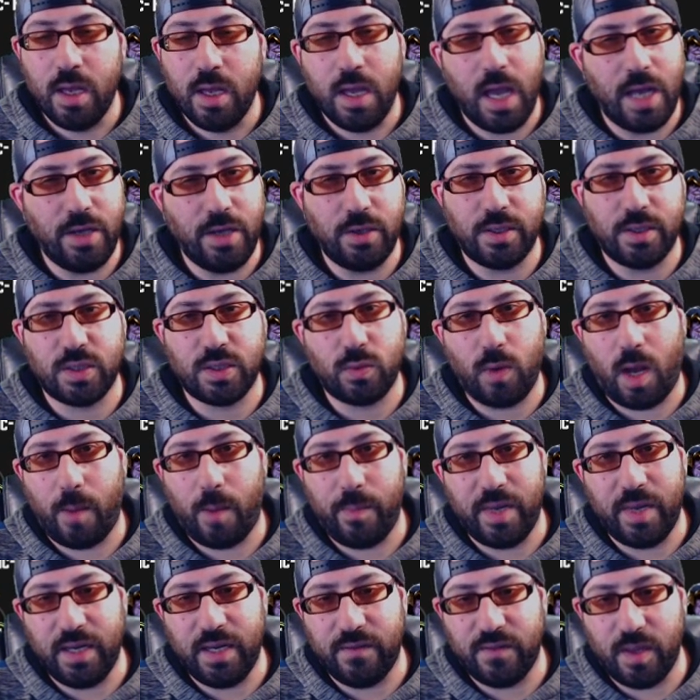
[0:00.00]
And you can swap
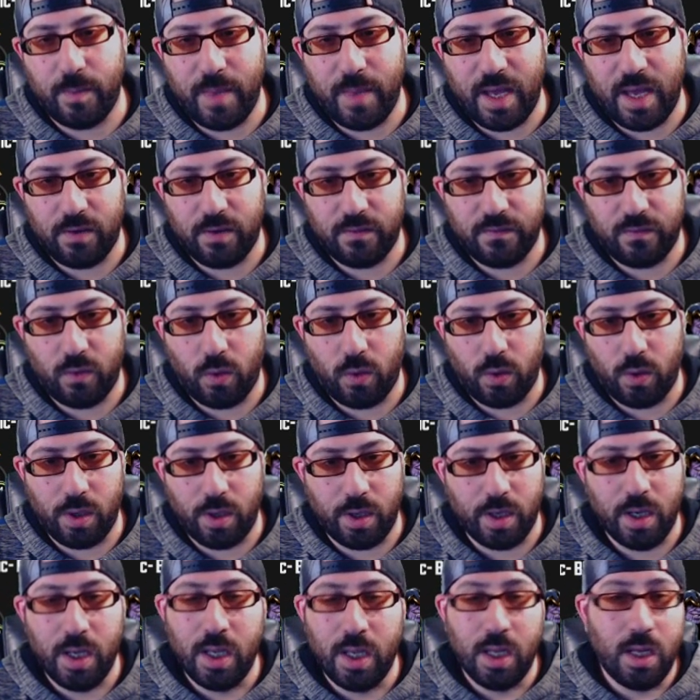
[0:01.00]
any of them out
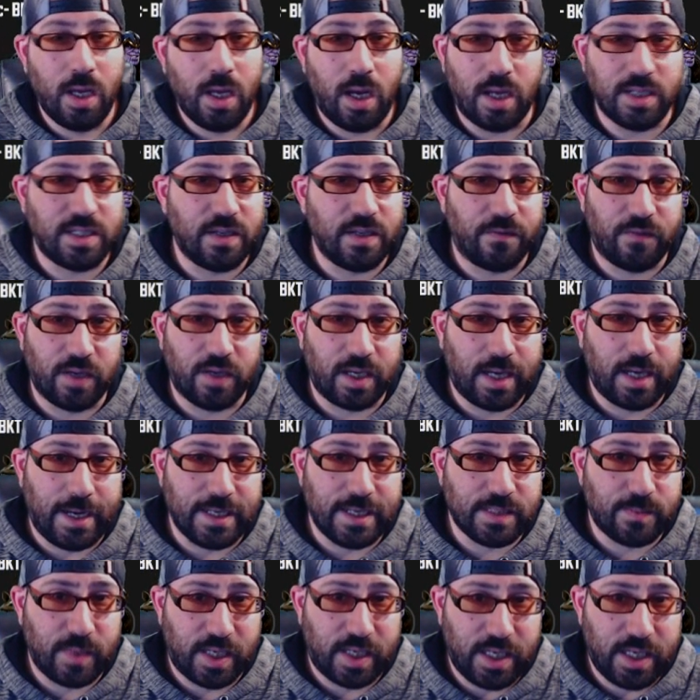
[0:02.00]
for a different
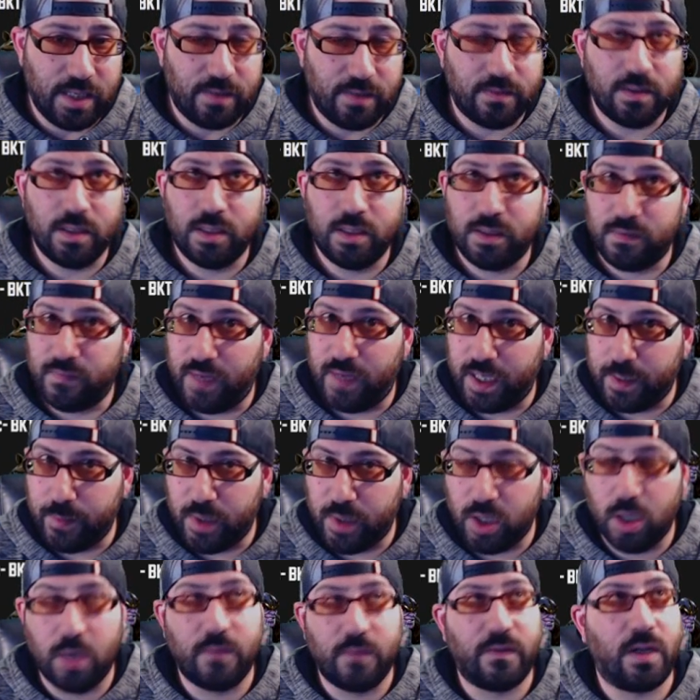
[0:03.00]
Cosmic Healer, like
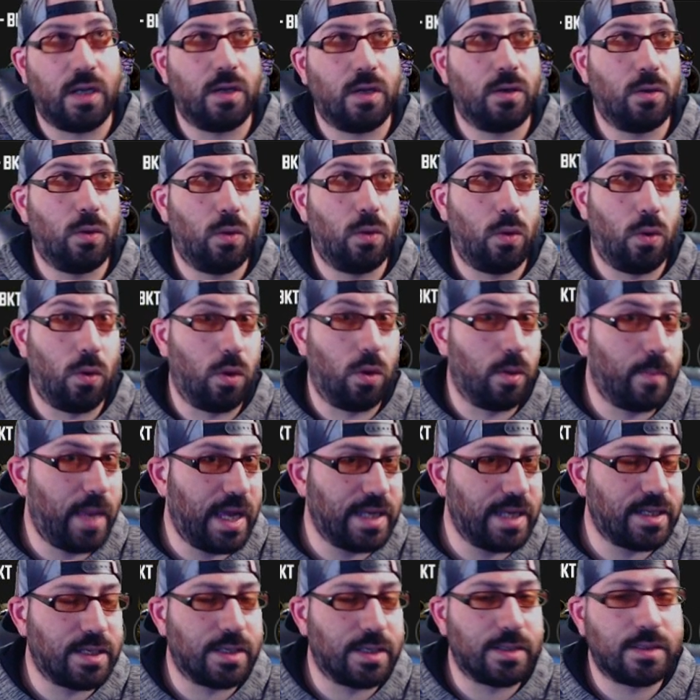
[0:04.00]
Minerva or
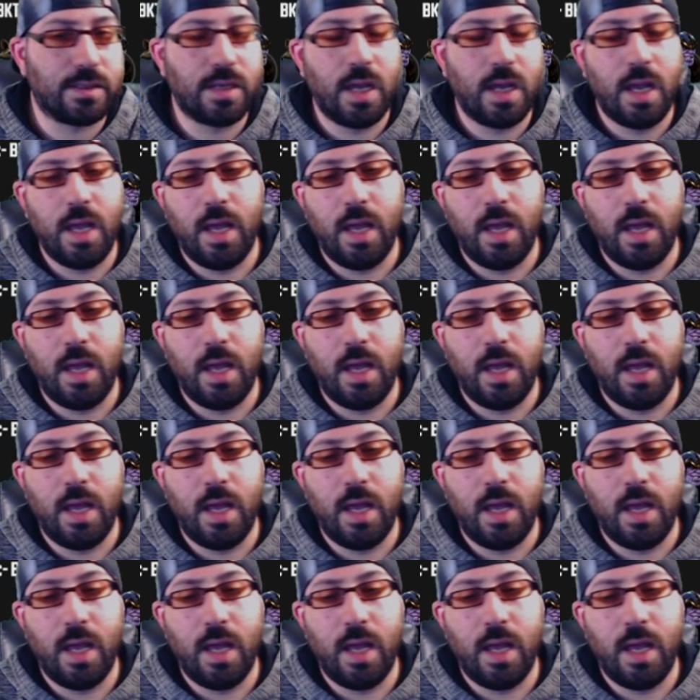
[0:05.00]
Mantis.